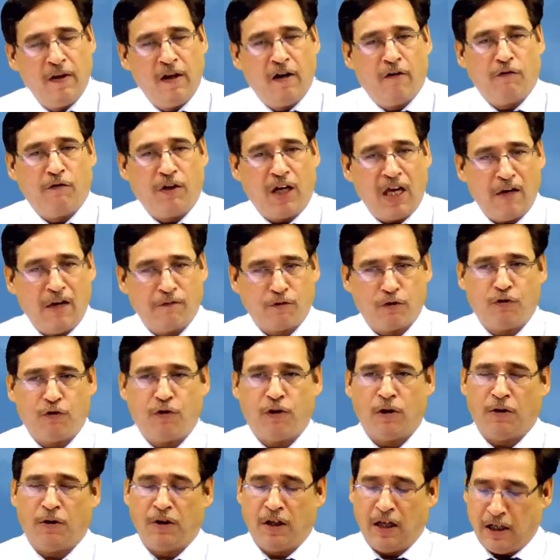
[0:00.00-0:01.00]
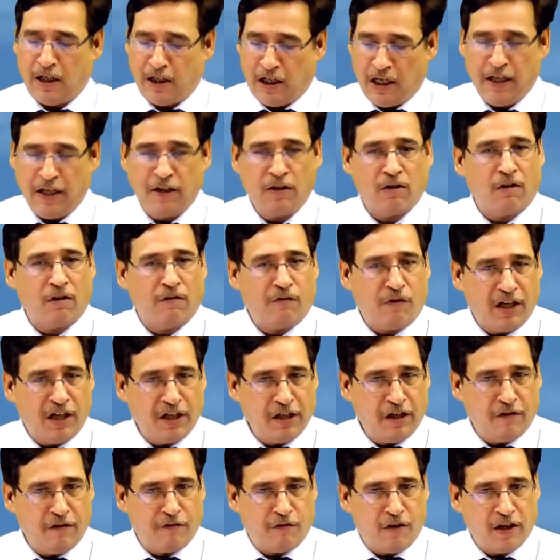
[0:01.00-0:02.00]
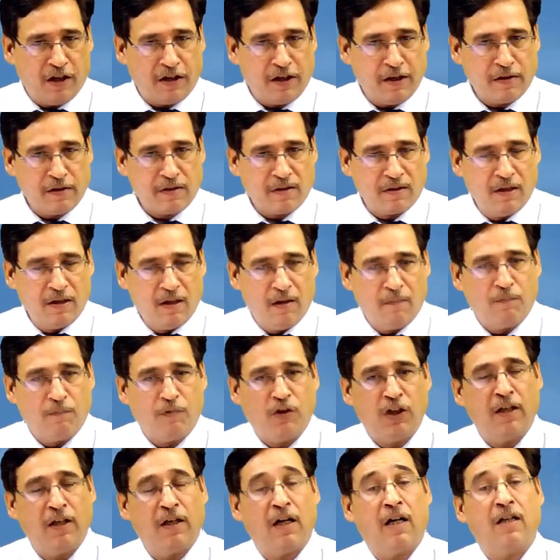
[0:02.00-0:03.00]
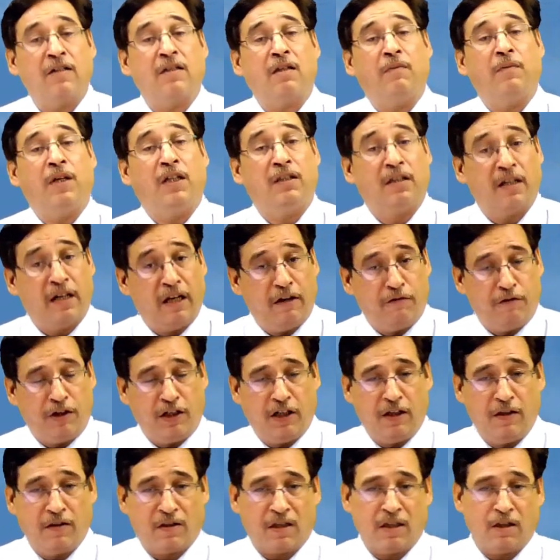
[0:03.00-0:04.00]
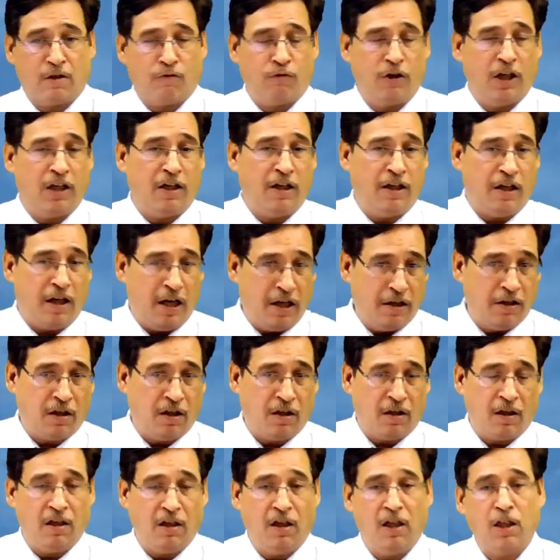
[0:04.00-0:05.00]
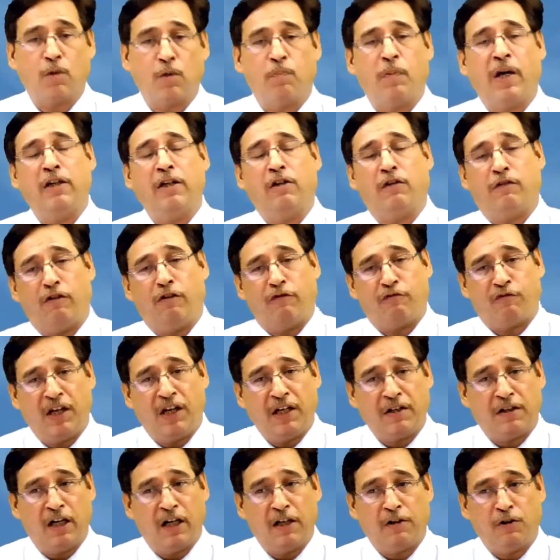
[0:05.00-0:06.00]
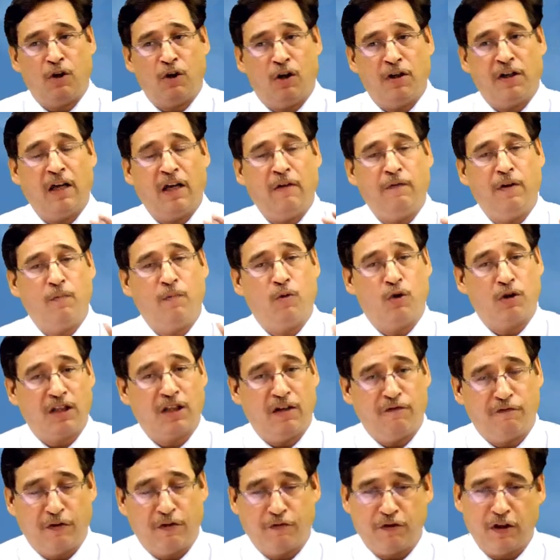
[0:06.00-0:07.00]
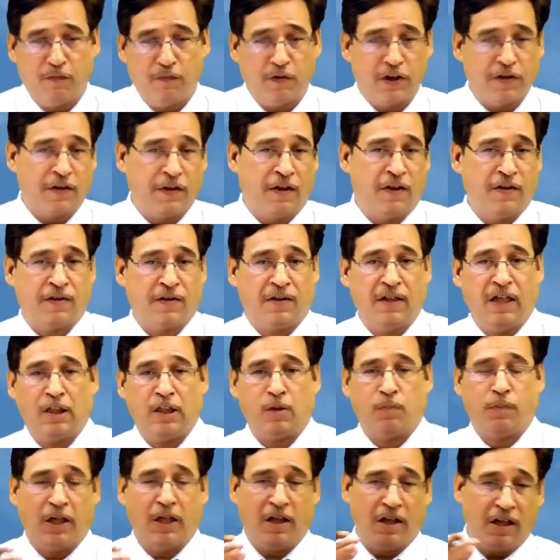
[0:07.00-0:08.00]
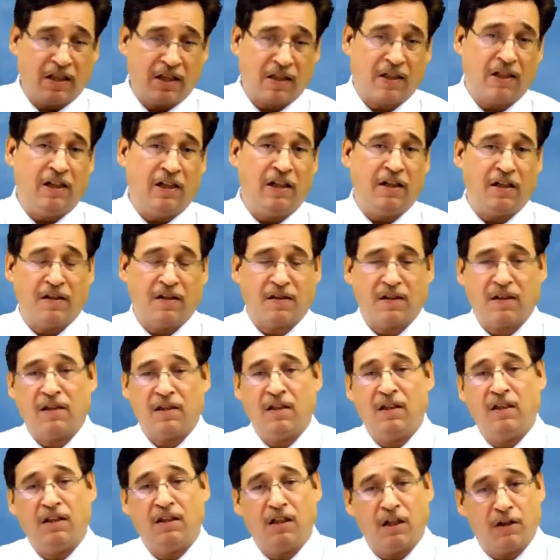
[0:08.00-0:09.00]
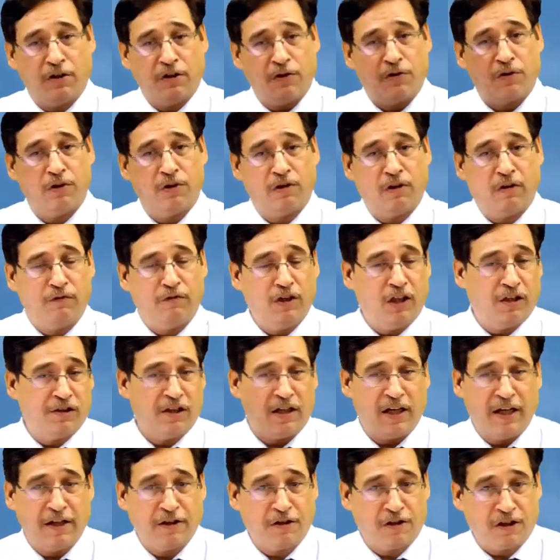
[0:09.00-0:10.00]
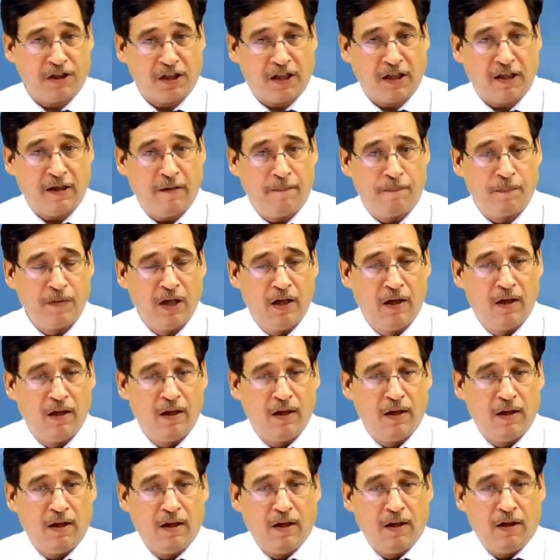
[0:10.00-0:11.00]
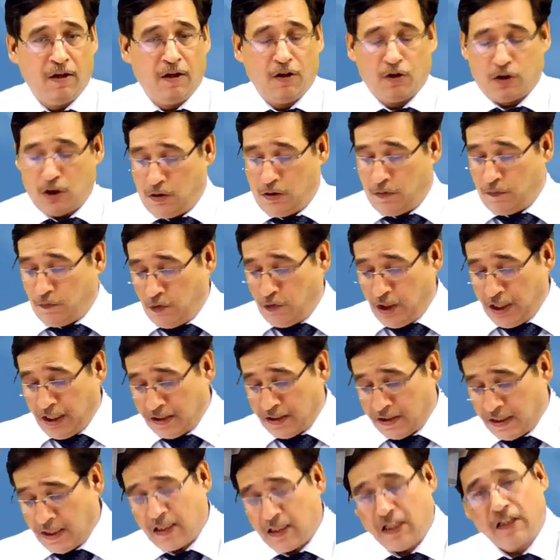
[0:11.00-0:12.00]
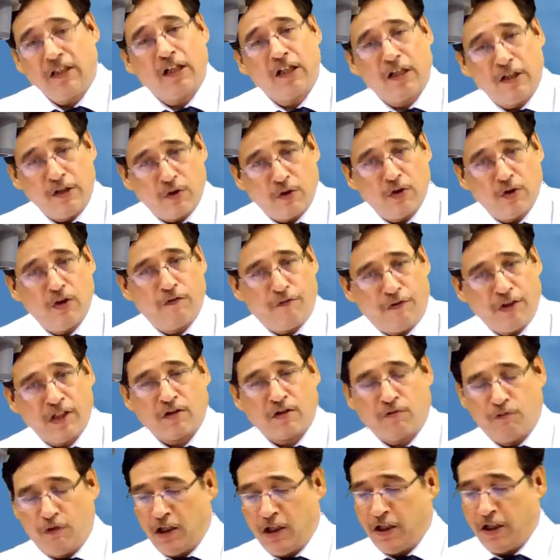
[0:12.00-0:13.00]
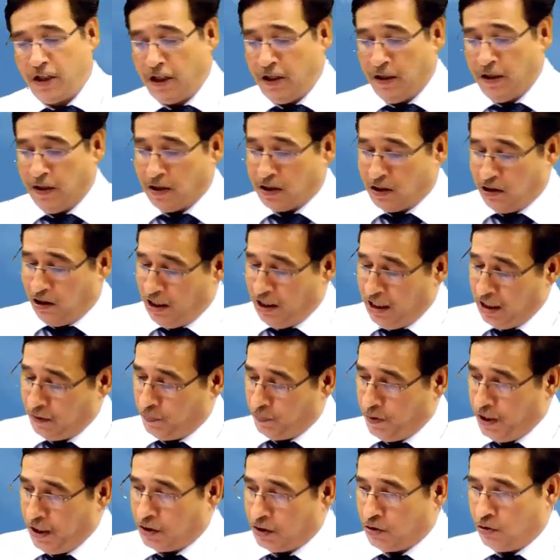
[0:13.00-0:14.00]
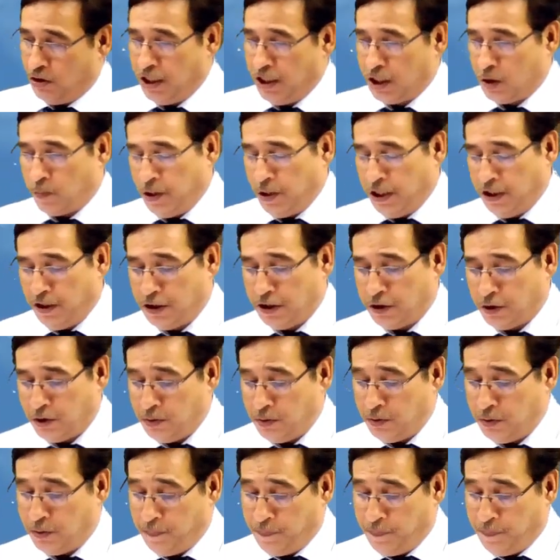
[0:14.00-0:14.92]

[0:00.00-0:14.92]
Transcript: We have to follow the guidelines of IFRS. There are some other evidences where an entity, in spite of the fact that not having more than 50% stakes, but still it is in the control of the other entity. So what exactly the control first word is, let me actually explain it too.